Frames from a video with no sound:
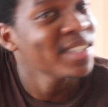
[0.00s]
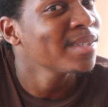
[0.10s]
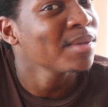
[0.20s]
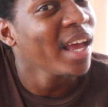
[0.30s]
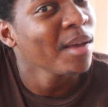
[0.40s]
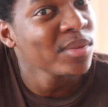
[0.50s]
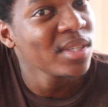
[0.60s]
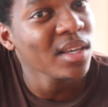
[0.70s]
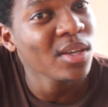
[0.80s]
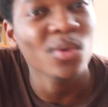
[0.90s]
just
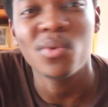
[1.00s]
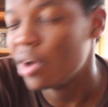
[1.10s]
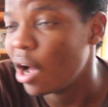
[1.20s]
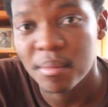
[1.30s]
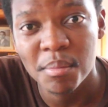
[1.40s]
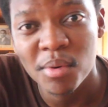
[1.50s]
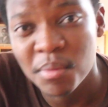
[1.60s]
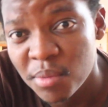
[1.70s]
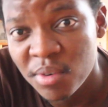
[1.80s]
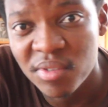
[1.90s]
mcu comic
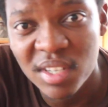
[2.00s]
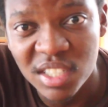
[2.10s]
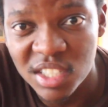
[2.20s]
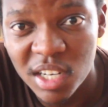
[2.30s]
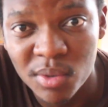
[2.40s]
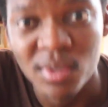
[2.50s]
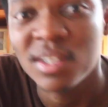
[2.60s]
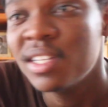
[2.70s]
book movie in general